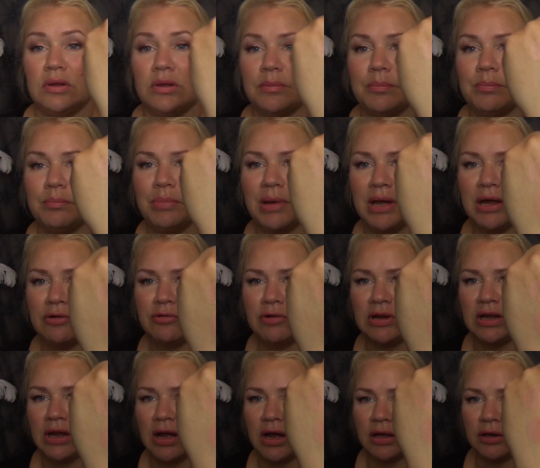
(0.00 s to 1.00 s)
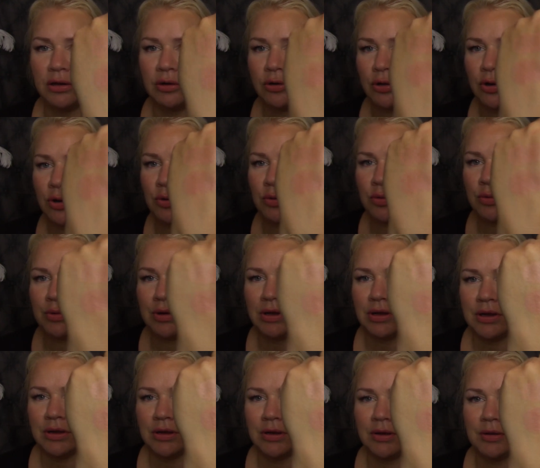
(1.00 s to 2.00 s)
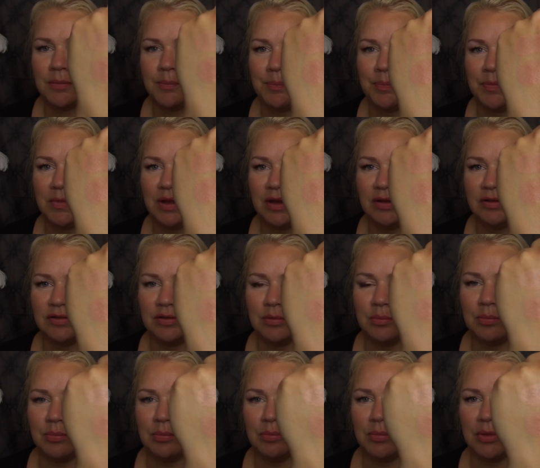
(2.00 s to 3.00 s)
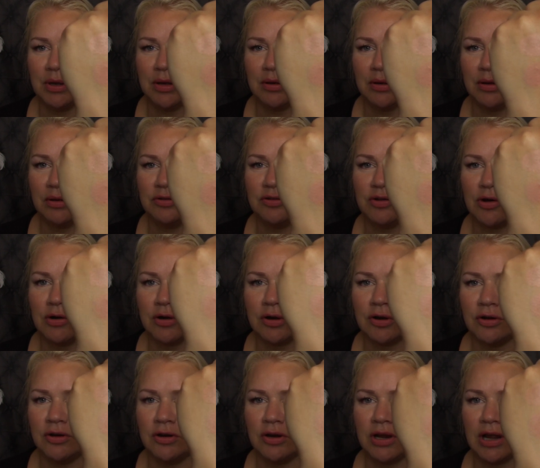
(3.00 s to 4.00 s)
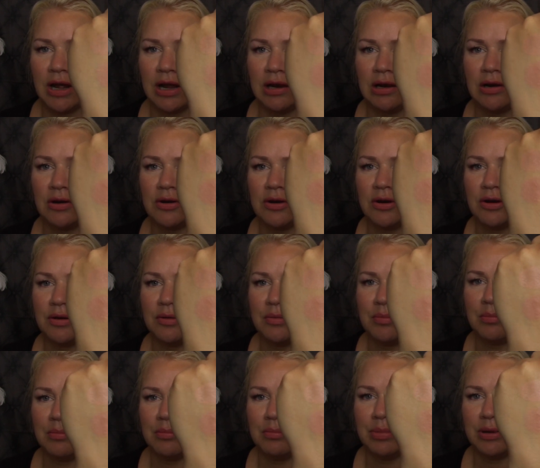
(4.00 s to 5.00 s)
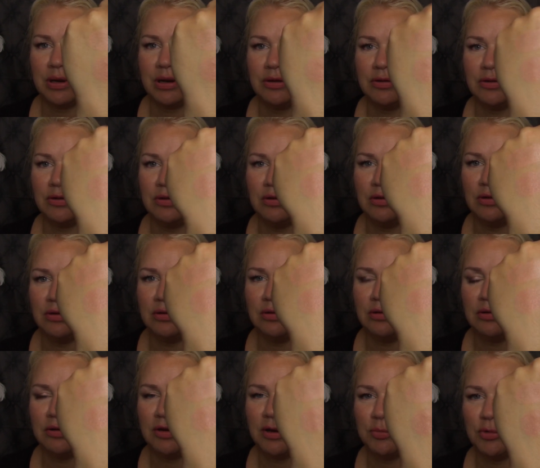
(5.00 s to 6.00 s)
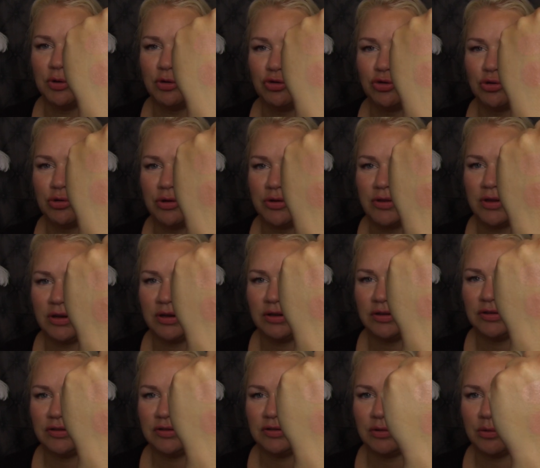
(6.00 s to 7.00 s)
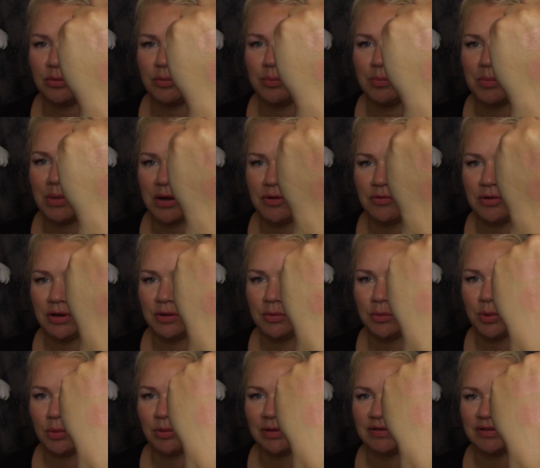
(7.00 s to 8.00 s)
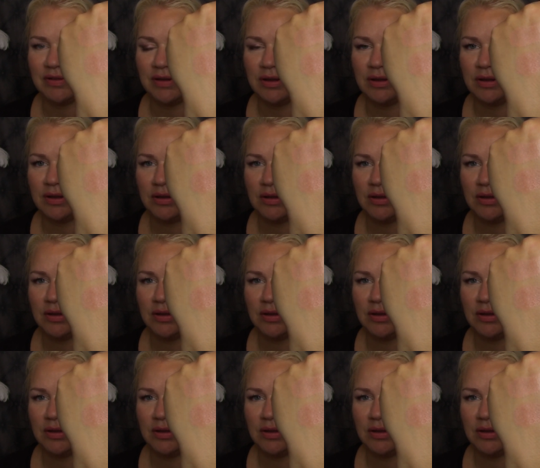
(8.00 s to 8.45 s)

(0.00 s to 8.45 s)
Berry, I don't know, um, it's a, a darker color but I, am mm, not sure that it's so berry. We will see.